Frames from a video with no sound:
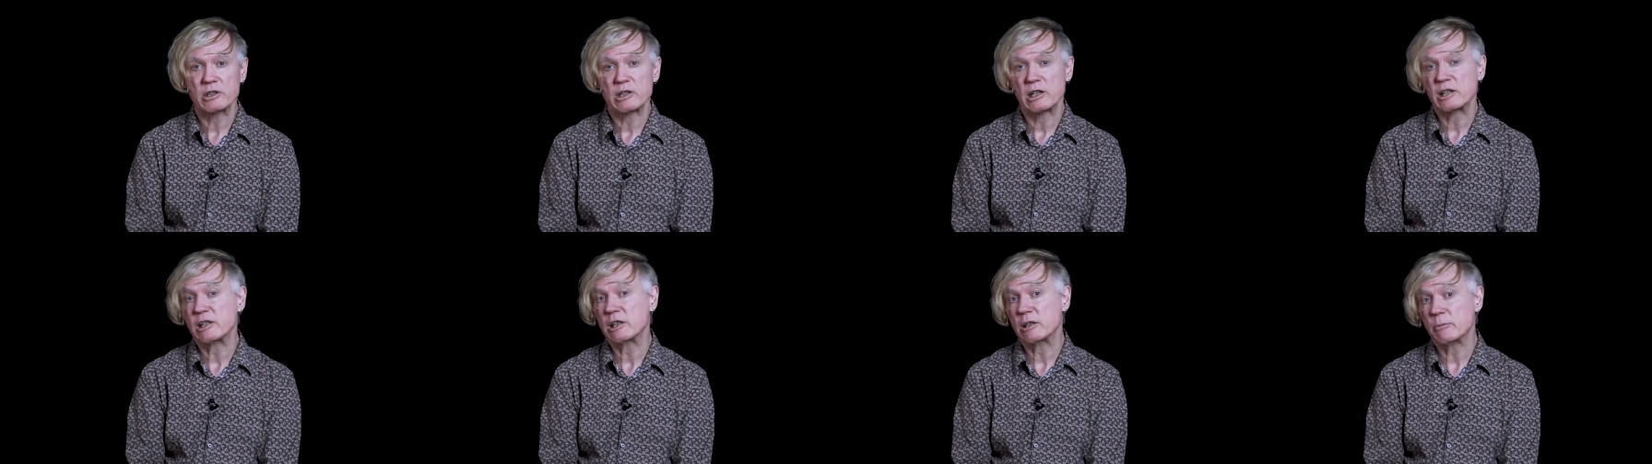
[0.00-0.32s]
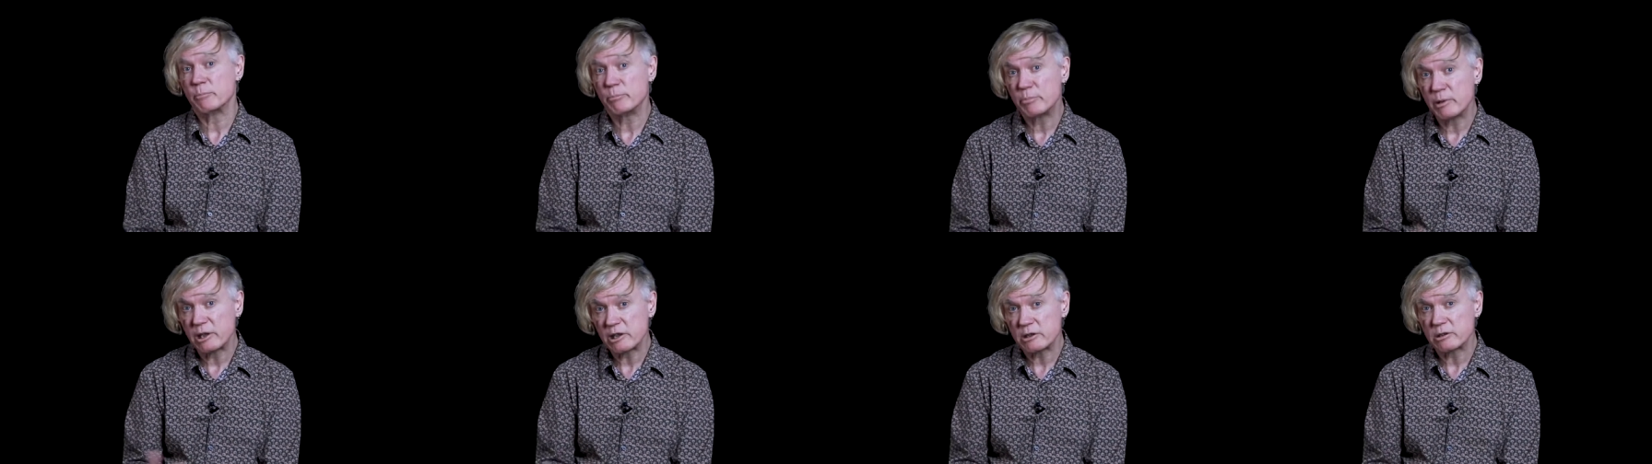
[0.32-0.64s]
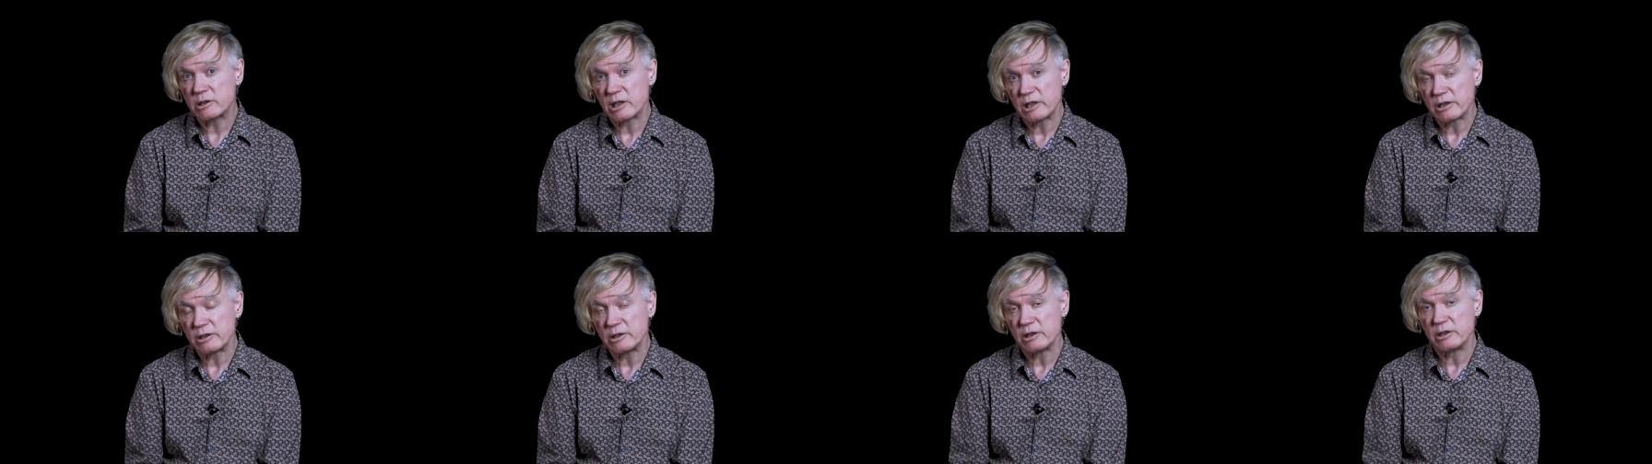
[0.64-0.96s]
And I had a
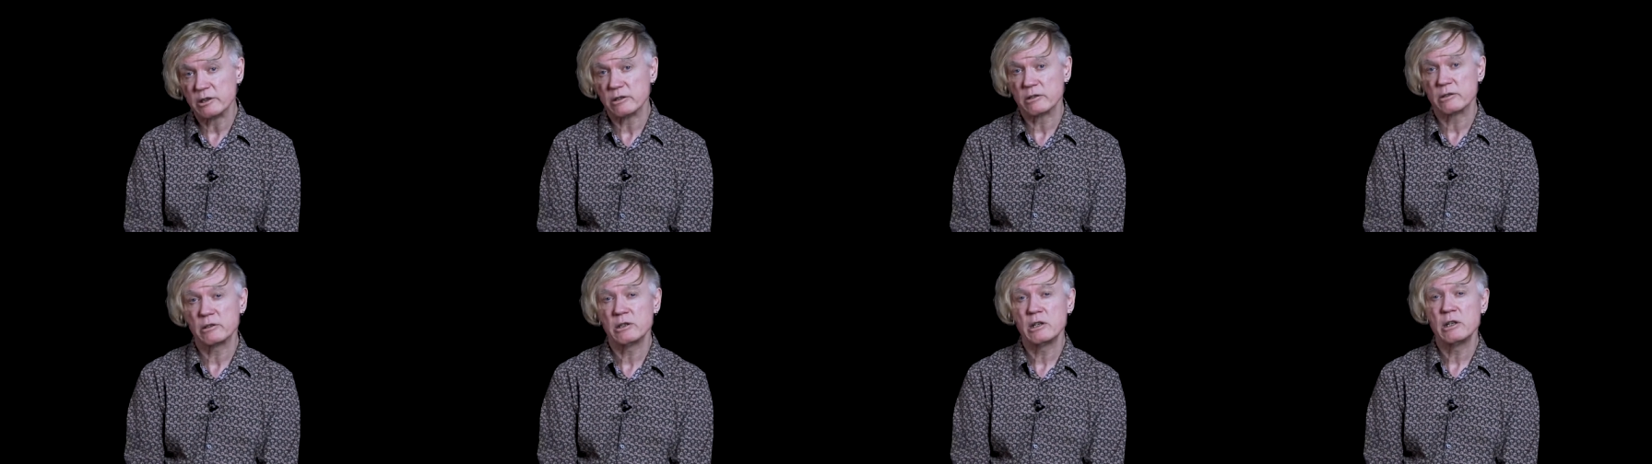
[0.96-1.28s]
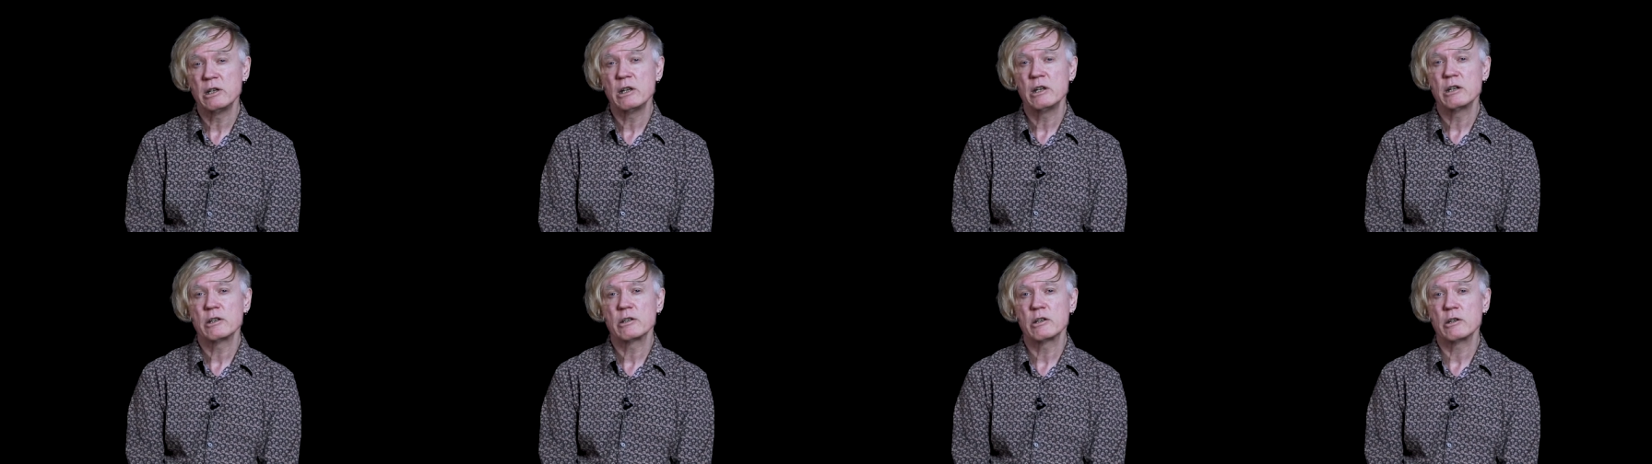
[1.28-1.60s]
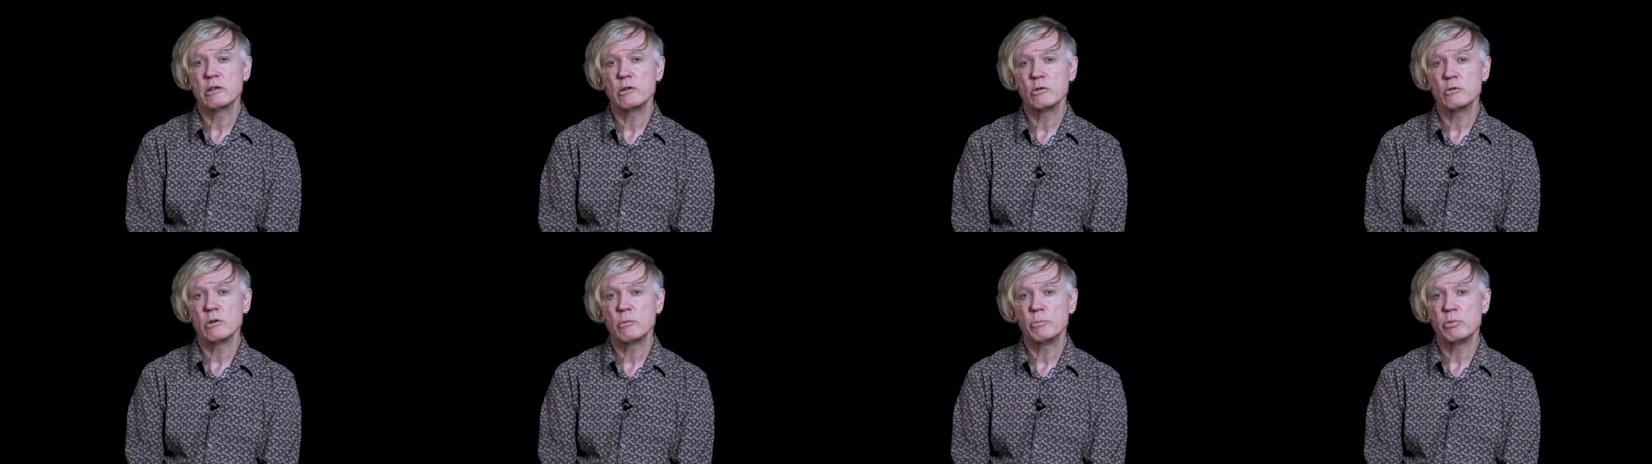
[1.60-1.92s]
better idea to
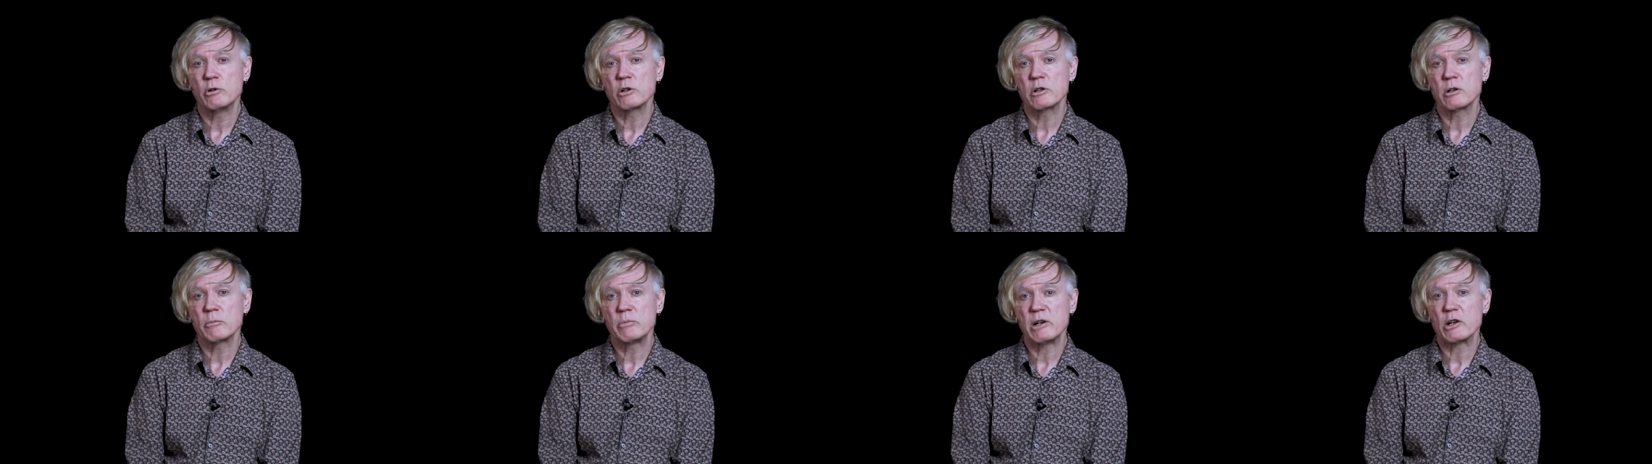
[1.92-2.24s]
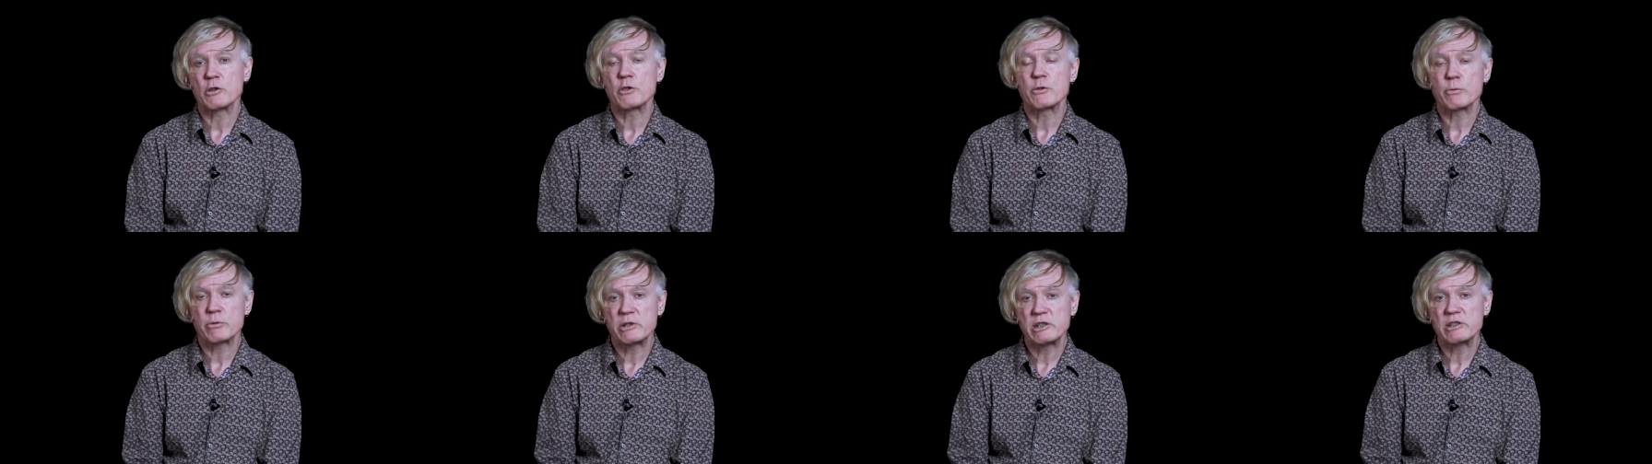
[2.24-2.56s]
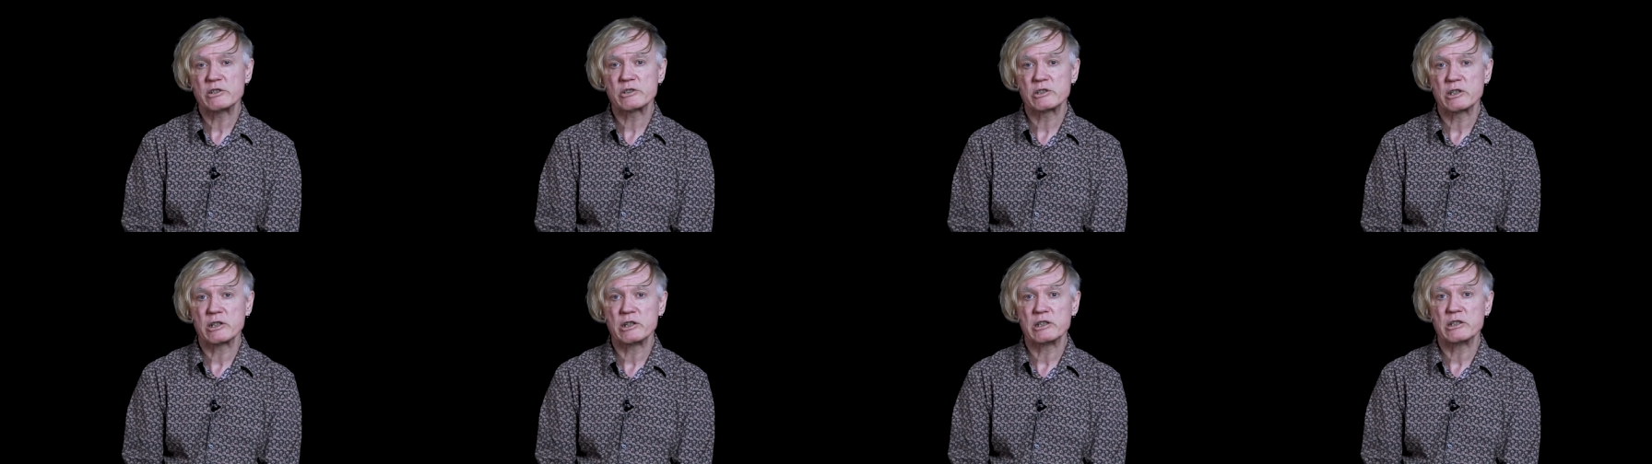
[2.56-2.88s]
do a book about three
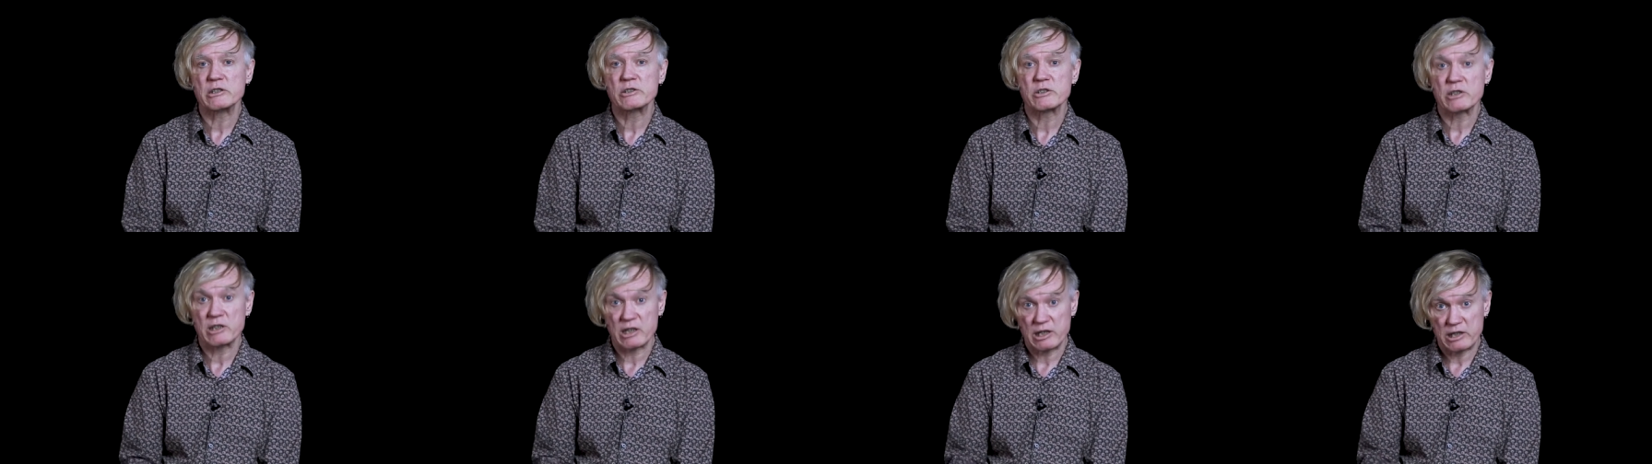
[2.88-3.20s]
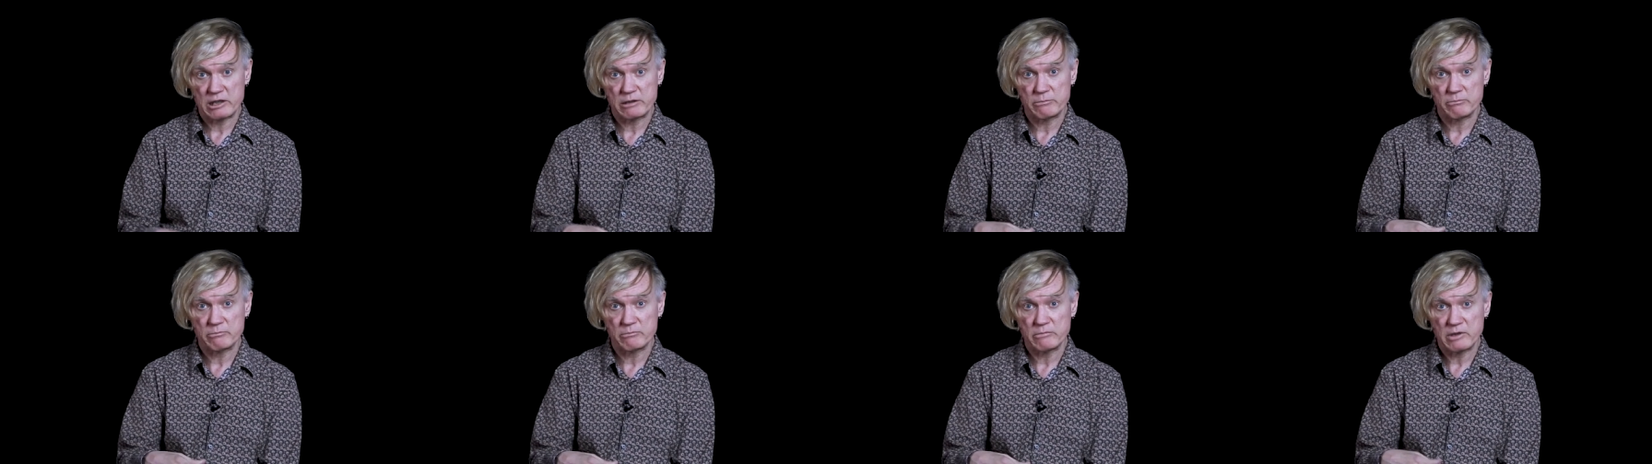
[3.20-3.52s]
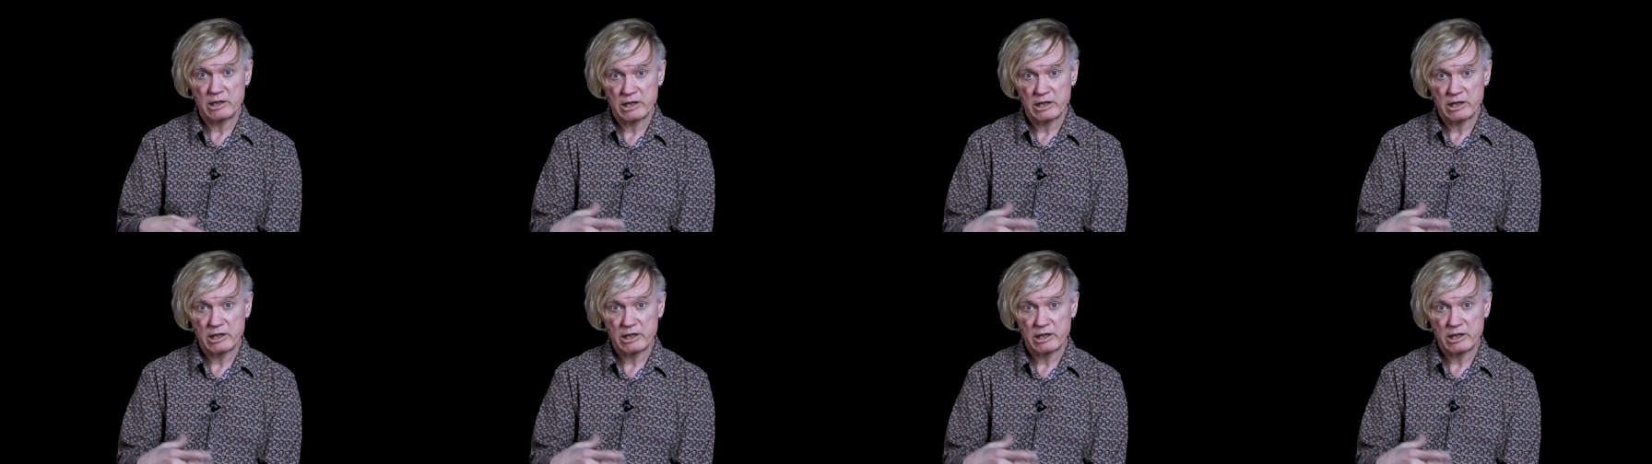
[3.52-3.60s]
cities that I